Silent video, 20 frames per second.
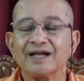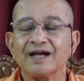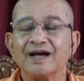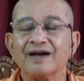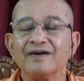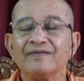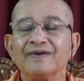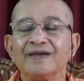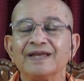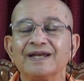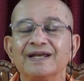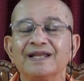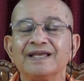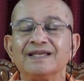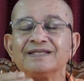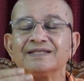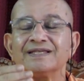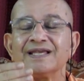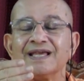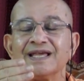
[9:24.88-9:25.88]

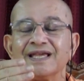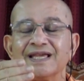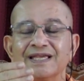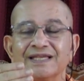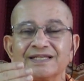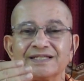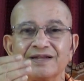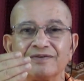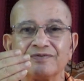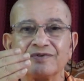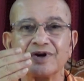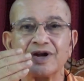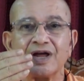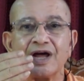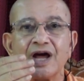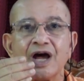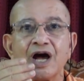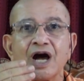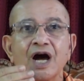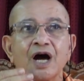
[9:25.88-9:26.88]
Awareness is different.
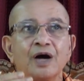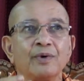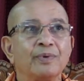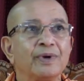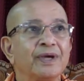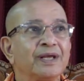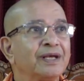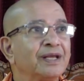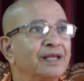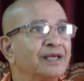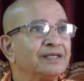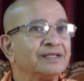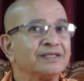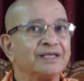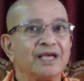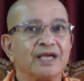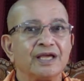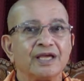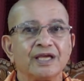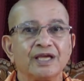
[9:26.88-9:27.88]
Awareness
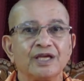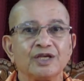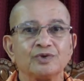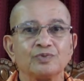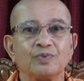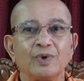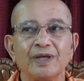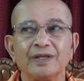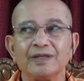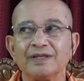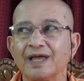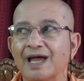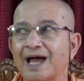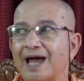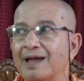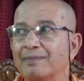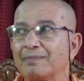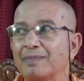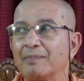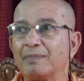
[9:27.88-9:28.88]
is when
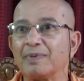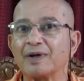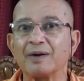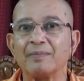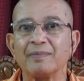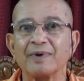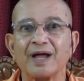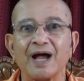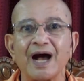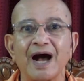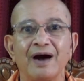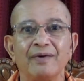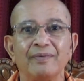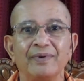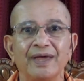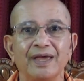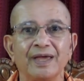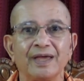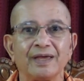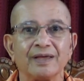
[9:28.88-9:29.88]
I am becoming
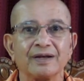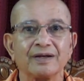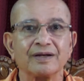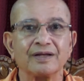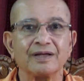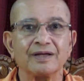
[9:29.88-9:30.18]
aware.